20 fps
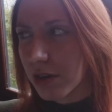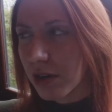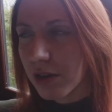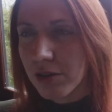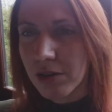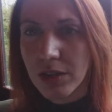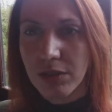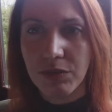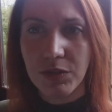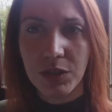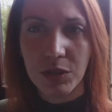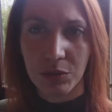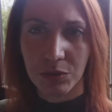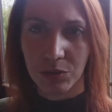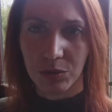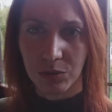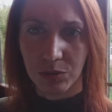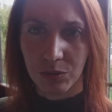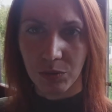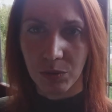
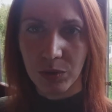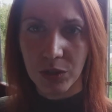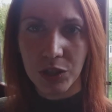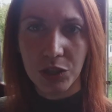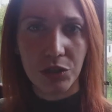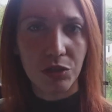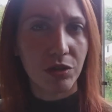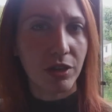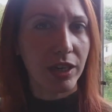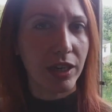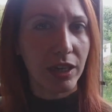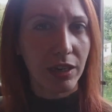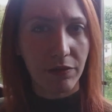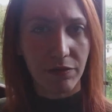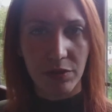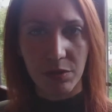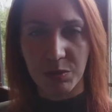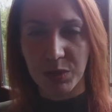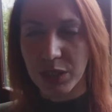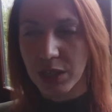review what you hear
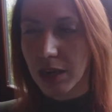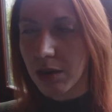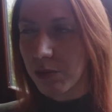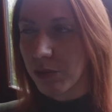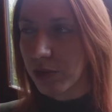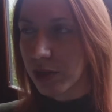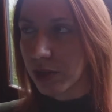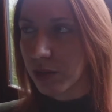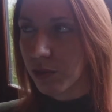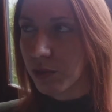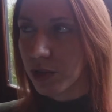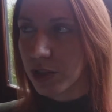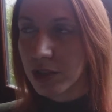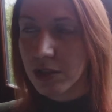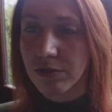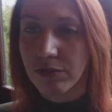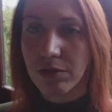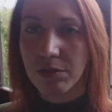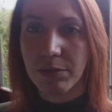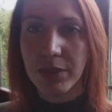from someone, what
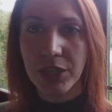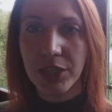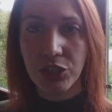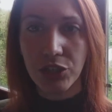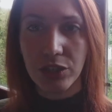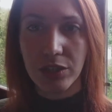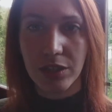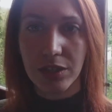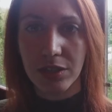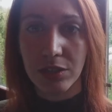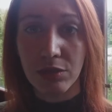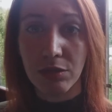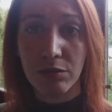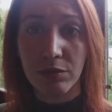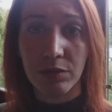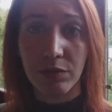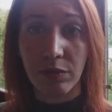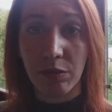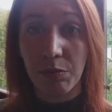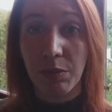information is going
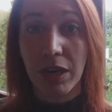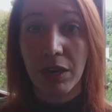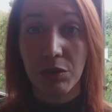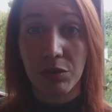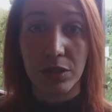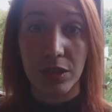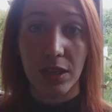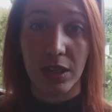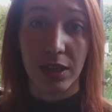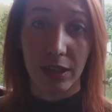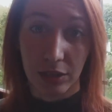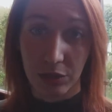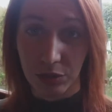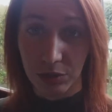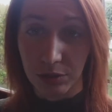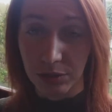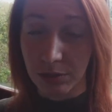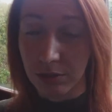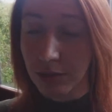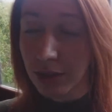from outside to
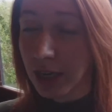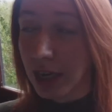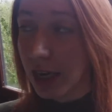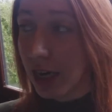you,